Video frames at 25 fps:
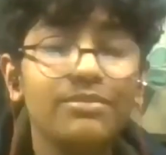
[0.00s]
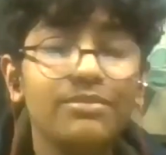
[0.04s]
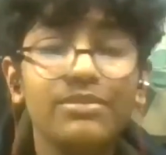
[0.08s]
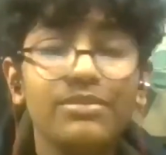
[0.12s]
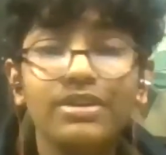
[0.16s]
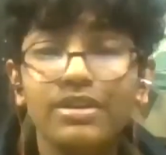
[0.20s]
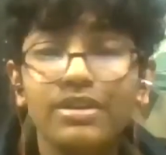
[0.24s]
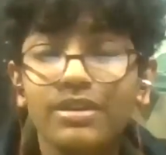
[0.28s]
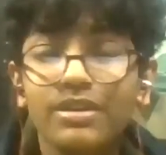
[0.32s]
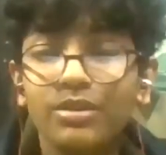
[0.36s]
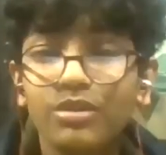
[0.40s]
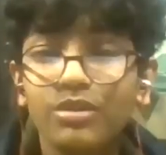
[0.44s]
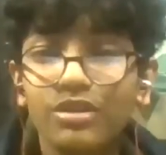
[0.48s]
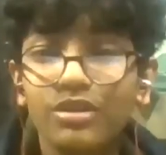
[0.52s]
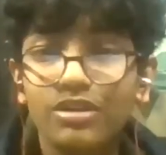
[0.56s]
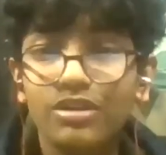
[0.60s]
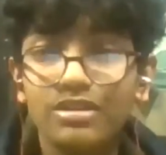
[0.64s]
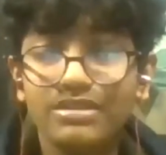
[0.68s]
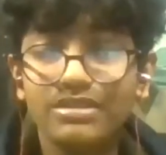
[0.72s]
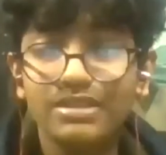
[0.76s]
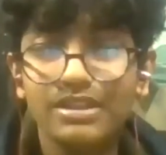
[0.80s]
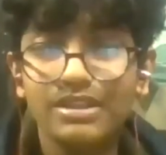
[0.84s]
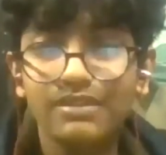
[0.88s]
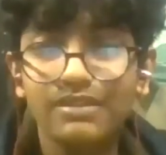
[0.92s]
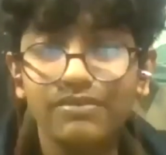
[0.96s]

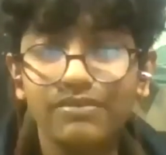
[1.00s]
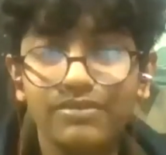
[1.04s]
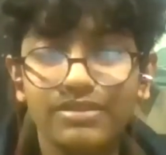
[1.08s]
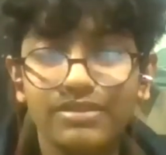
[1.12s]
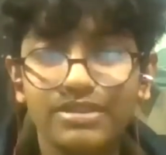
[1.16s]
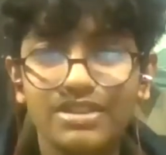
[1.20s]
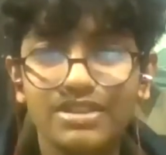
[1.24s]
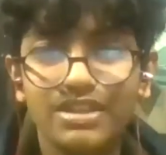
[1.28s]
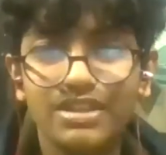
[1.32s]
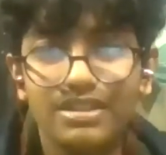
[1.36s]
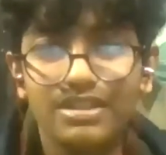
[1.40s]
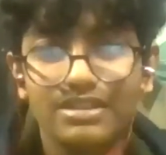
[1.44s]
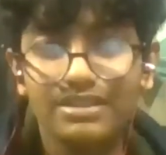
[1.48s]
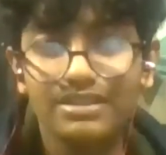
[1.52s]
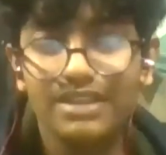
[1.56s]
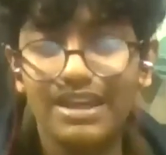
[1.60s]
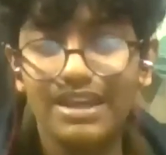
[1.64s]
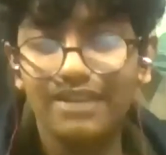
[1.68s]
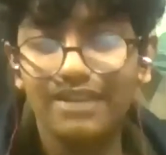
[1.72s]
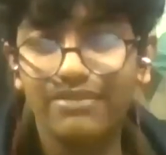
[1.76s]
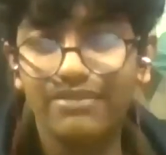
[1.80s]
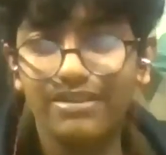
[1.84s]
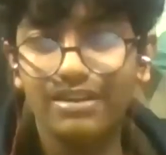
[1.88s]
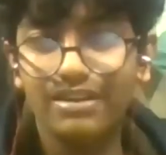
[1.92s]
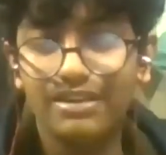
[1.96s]
yourself just
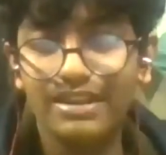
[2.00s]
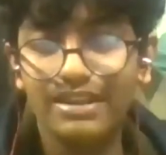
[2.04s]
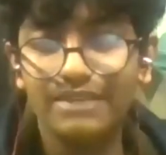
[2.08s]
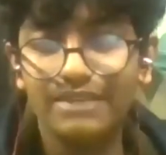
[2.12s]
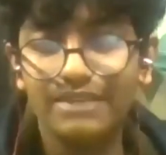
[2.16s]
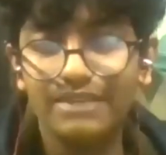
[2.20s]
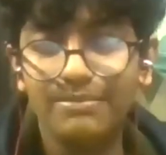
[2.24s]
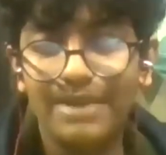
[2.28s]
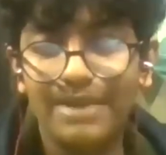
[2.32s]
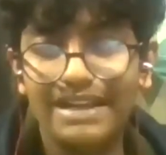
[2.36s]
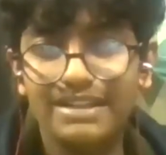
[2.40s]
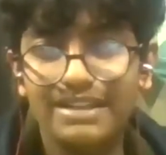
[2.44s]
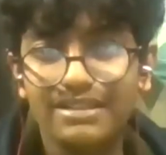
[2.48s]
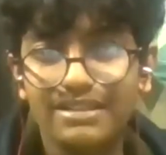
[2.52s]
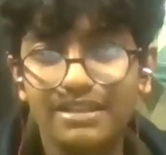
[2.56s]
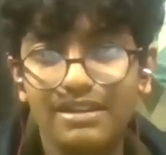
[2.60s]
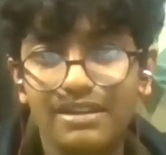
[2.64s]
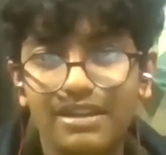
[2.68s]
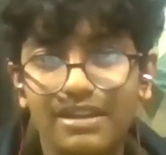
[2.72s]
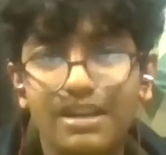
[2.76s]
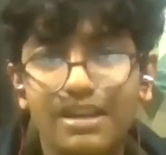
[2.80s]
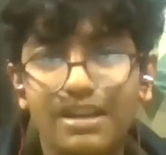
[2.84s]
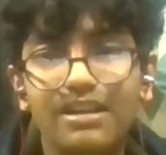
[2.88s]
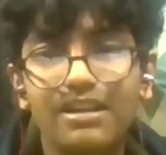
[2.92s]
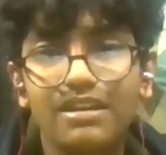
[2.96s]
gave a mindset
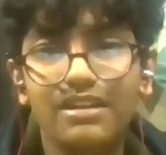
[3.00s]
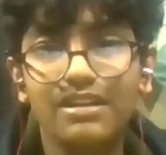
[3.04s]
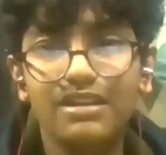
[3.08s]
now